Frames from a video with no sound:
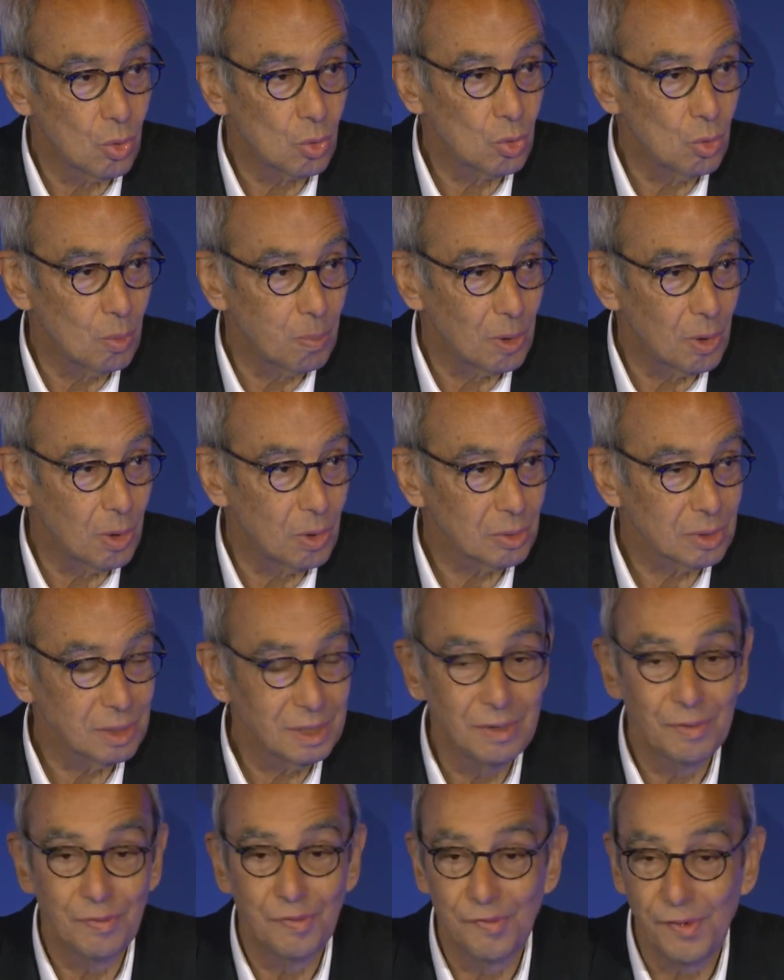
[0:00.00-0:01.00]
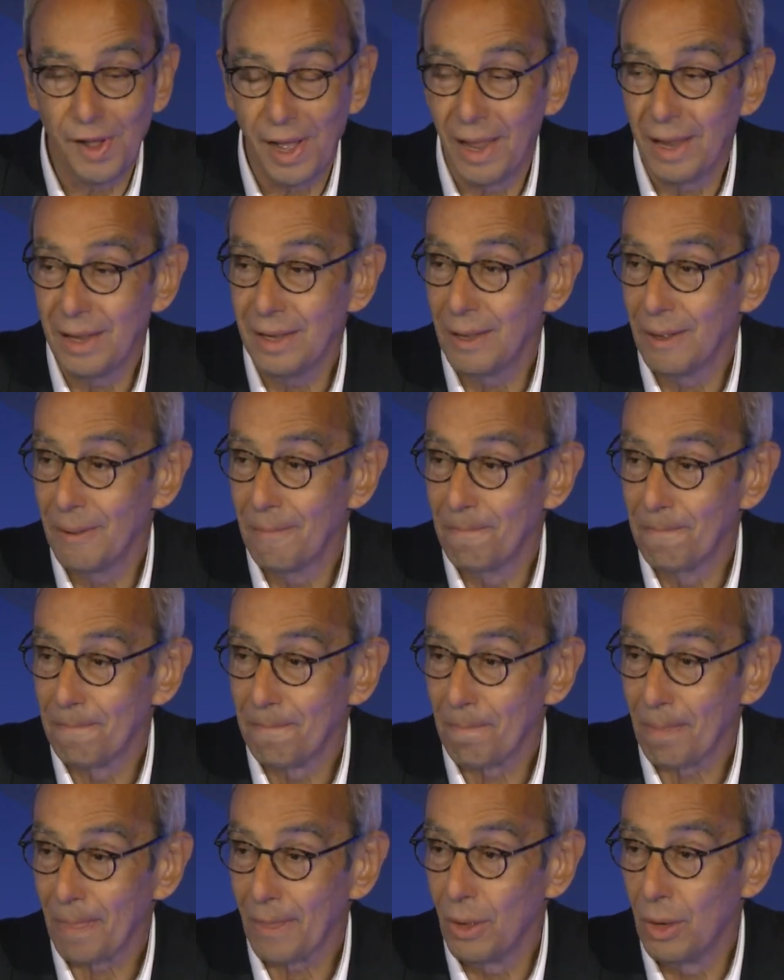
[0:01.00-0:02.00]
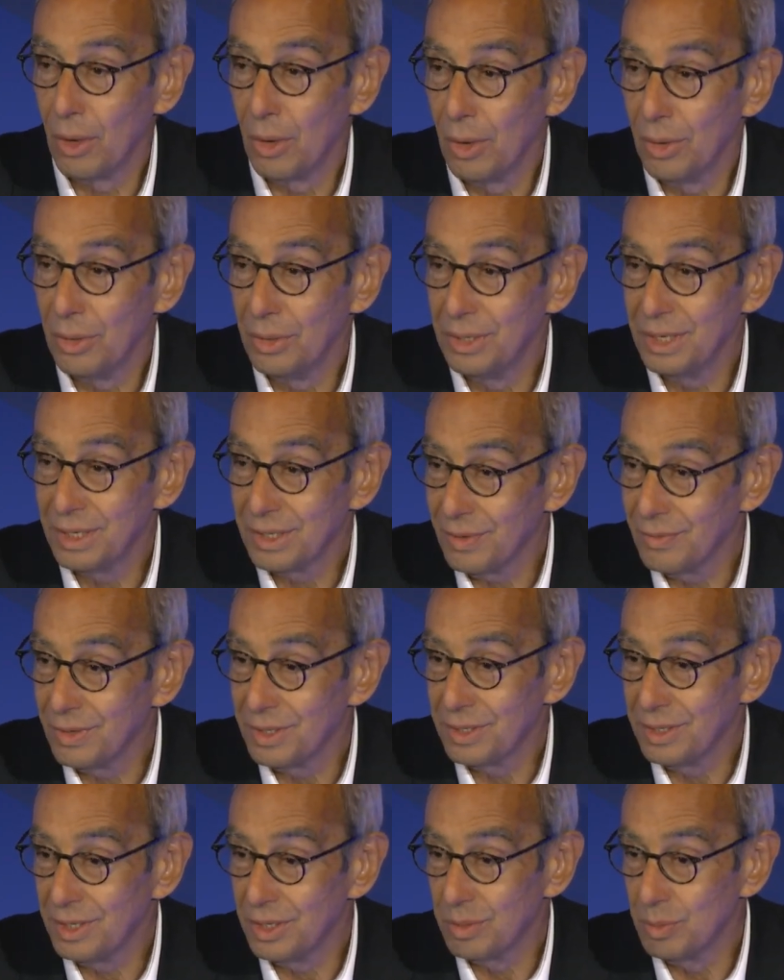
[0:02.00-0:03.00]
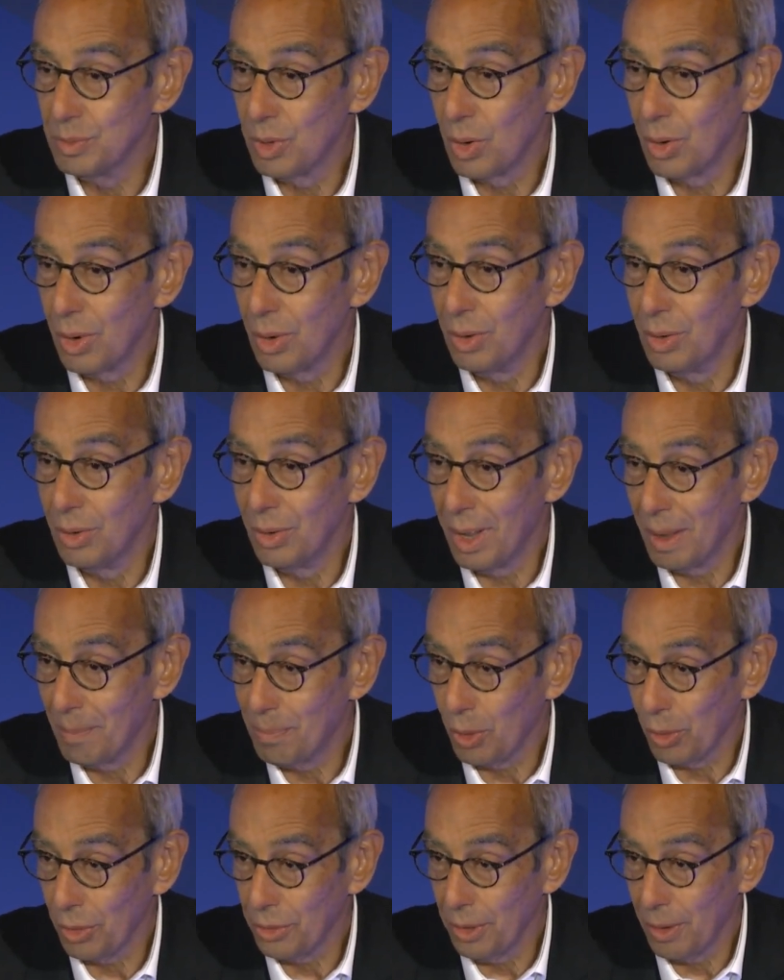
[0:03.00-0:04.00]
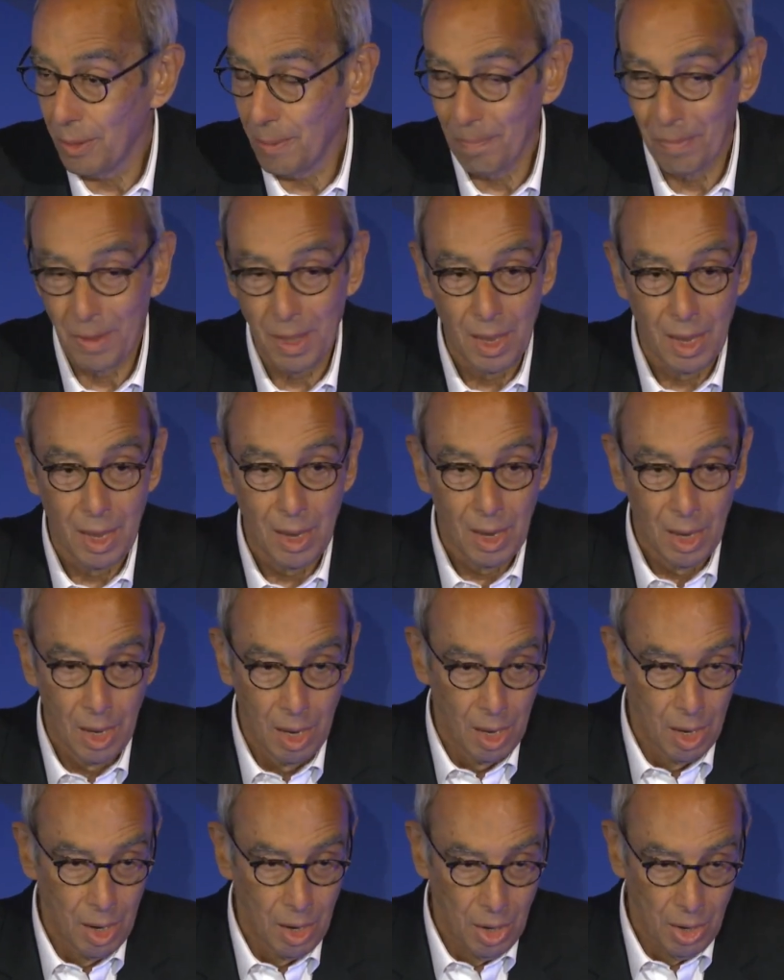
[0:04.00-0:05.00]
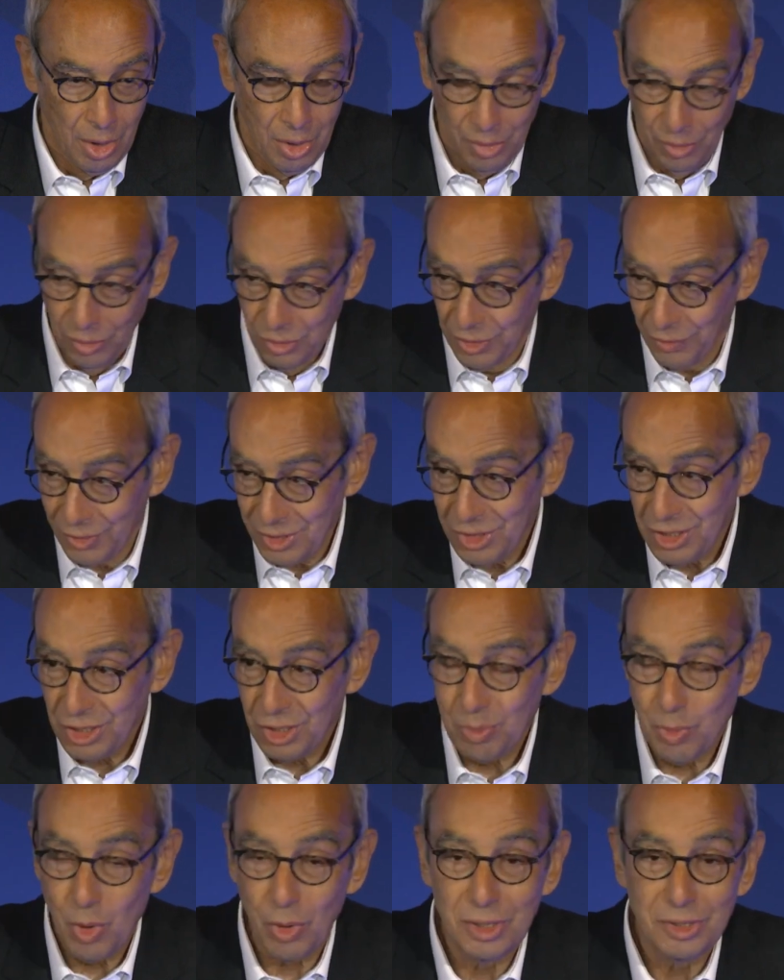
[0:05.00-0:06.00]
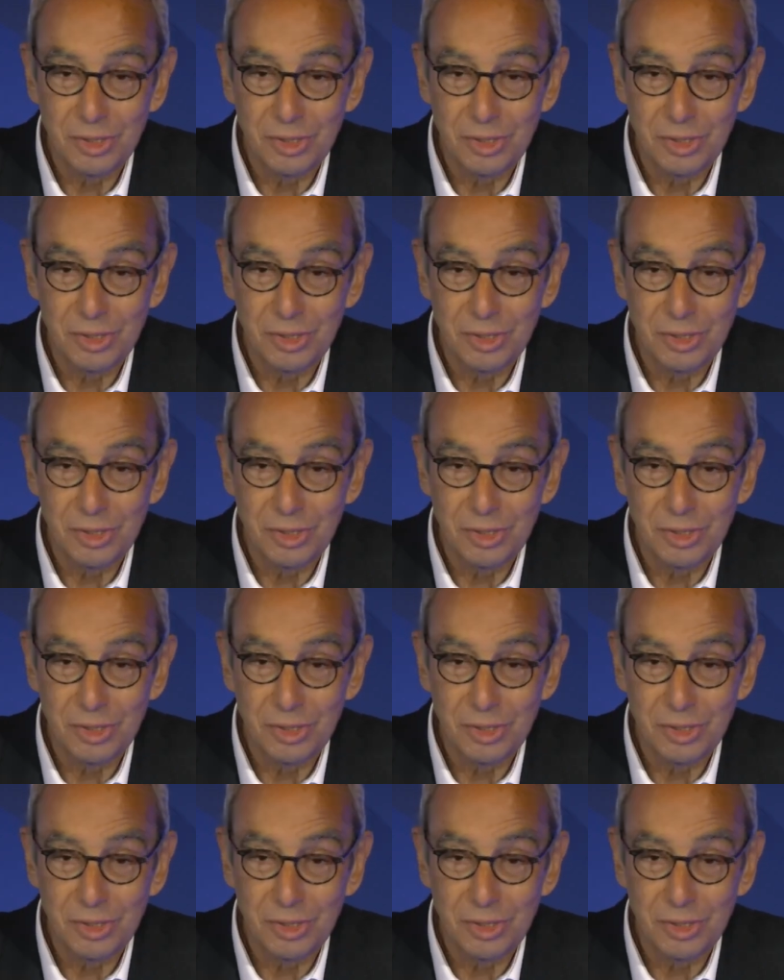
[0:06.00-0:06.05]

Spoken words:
If you rely on this reasoning, you understand easily that it requires a lot of investment,